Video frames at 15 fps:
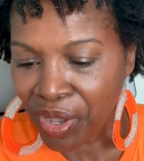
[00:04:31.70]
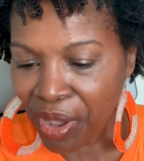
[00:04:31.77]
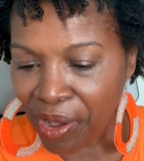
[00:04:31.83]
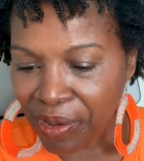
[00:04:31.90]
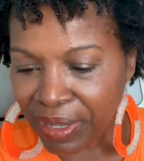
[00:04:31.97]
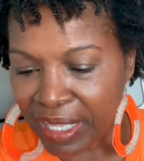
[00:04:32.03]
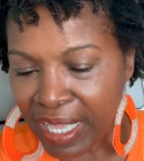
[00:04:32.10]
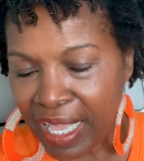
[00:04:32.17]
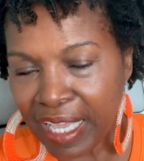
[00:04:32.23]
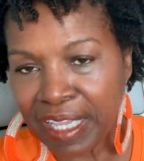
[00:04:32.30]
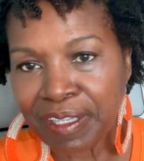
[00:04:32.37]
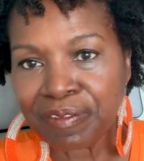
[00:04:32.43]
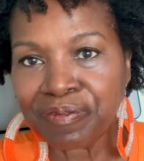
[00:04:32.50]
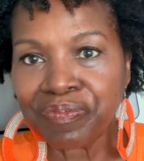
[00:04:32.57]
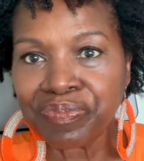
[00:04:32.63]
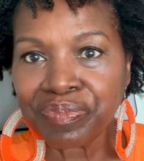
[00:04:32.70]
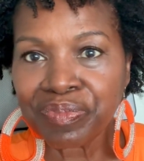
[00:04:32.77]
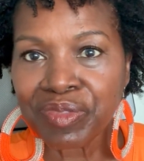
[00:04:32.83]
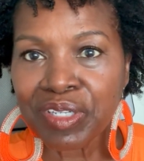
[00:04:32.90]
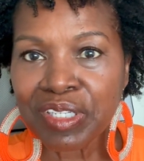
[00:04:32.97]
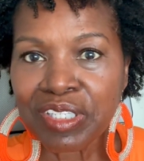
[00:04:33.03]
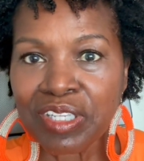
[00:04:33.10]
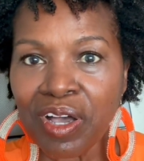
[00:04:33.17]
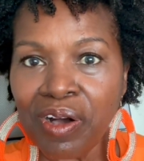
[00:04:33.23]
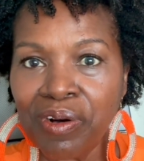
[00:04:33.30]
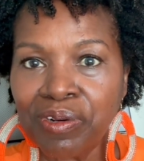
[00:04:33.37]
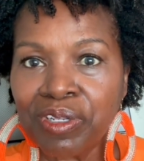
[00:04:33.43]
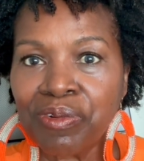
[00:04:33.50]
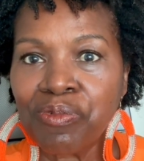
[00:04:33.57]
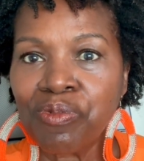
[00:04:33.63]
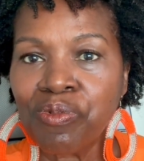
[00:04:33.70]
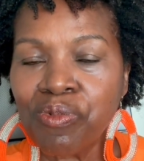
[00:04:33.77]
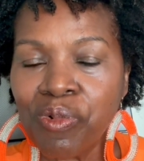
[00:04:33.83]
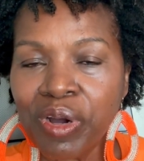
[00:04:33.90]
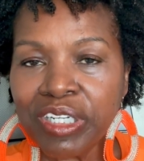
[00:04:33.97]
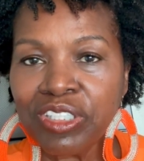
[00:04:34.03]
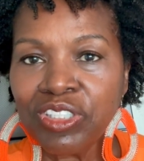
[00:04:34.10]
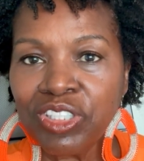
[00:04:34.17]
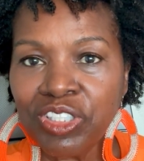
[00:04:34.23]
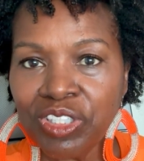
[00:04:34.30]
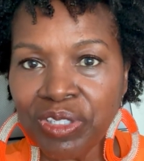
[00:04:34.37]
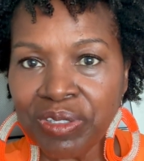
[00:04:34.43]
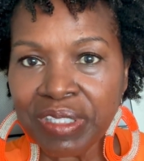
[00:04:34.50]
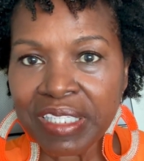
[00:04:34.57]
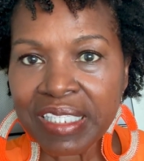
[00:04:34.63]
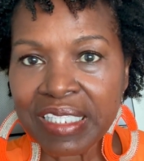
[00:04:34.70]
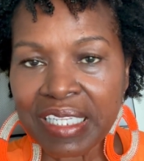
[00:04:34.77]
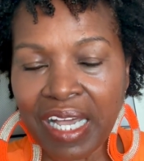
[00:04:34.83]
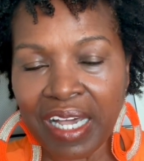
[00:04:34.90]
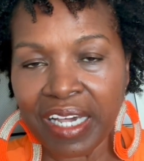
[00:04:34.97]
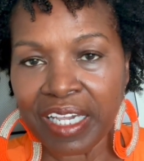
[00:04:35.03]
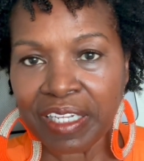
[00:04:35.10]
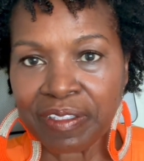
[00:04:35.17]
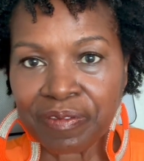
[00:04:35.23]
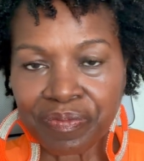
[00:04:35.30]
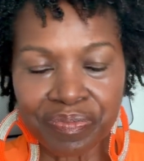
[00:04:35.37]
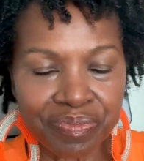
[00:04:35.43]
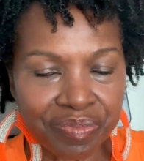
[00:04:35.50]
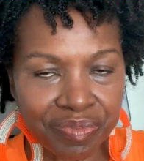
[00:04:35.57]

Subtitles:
okay, so once you decide